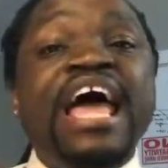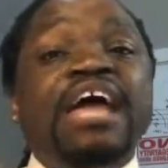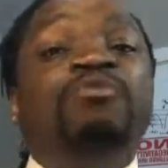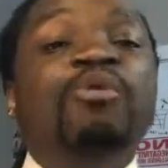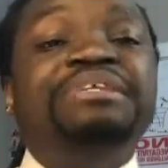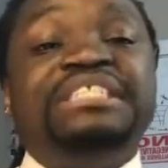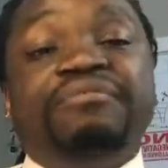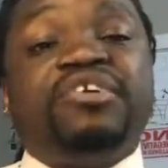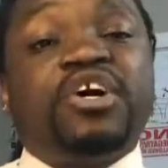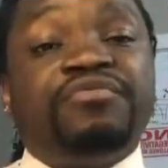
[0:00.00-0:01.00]
it will be
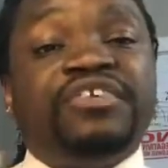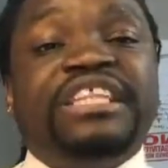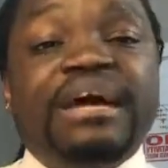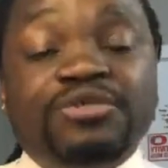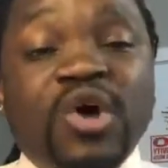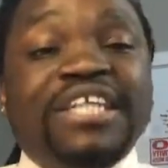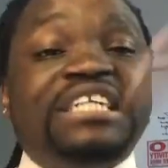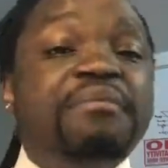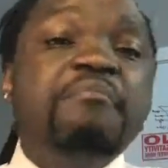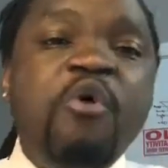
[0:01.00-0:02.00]
difficult for them to
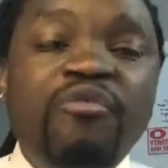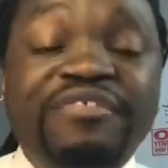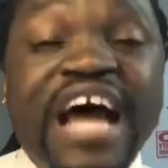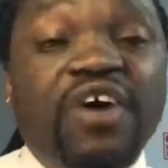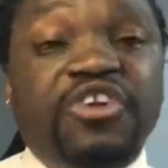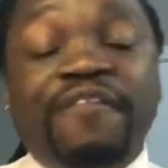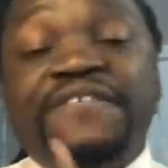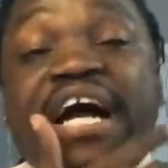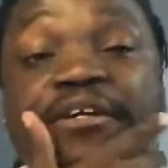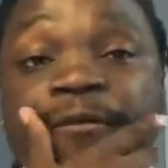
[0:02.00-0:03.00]
actually move down your
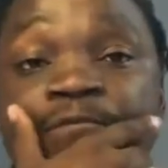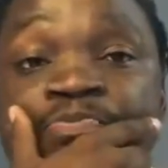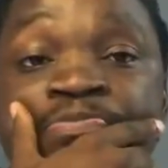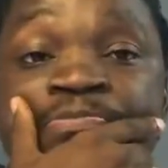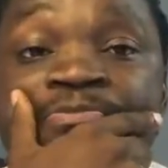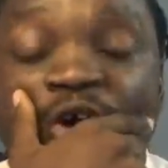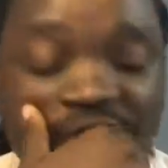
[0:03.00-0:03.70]
funnel. All